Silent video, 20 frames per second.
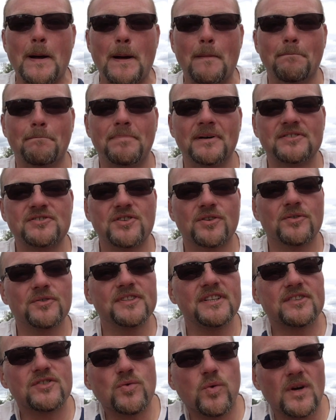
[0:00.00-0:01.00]
But you're
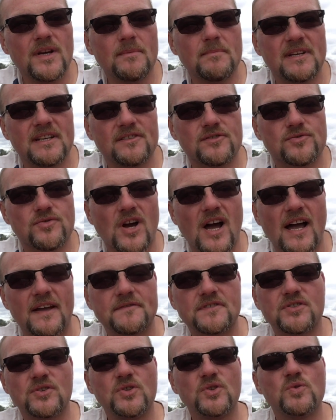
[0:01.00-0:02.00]
only a 20-minute
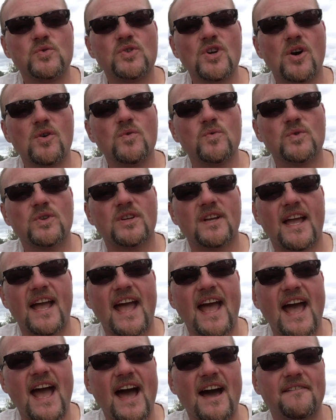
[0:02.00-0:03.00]
drive, so you don't
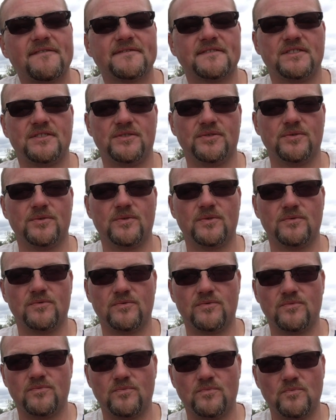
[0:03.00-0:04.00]
have to
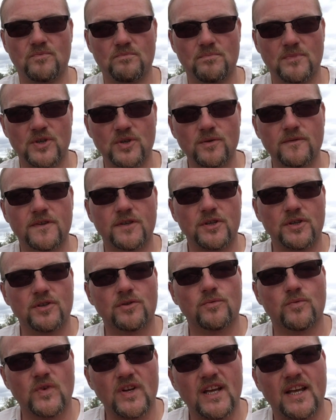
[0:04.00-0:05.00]
maneuver
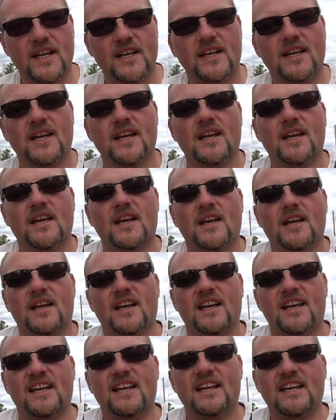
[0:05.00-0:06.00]
your rig
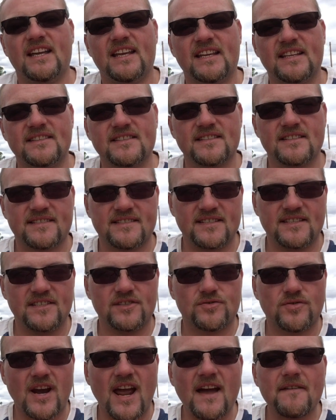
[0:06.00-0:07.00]
in the city
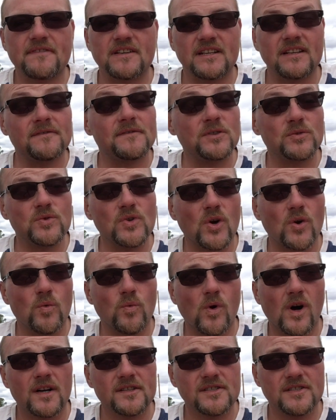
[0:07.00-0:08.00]
traffic if you don't
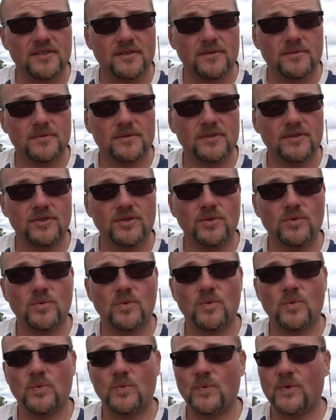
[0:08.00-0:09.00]
want to.
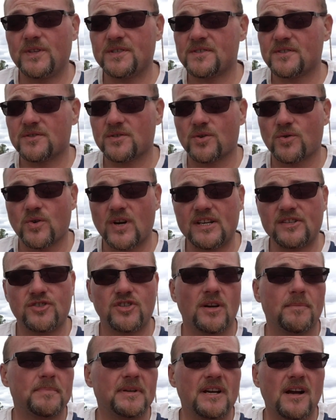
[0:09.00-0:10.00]
This is a great
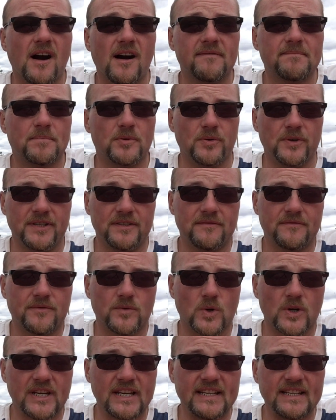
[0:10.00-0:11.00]
jumping off point
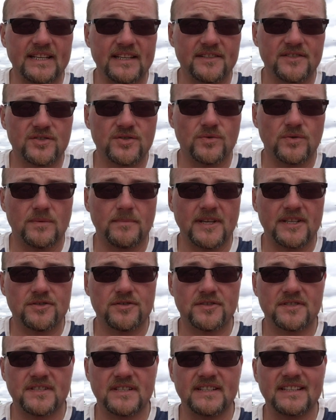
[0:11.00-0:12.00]
for getting into a
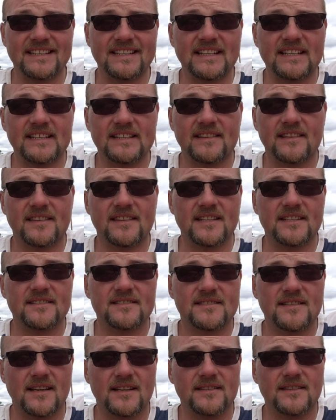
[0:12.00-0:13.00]
major city and getting the
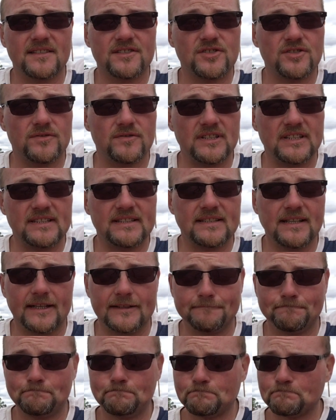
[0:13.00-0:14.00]
things done that you need
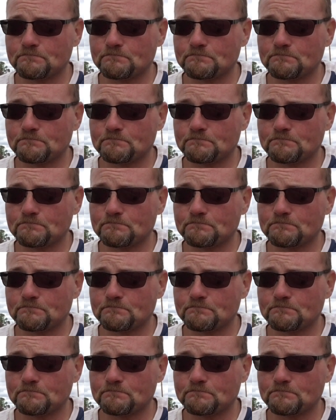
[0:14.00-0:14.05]
done.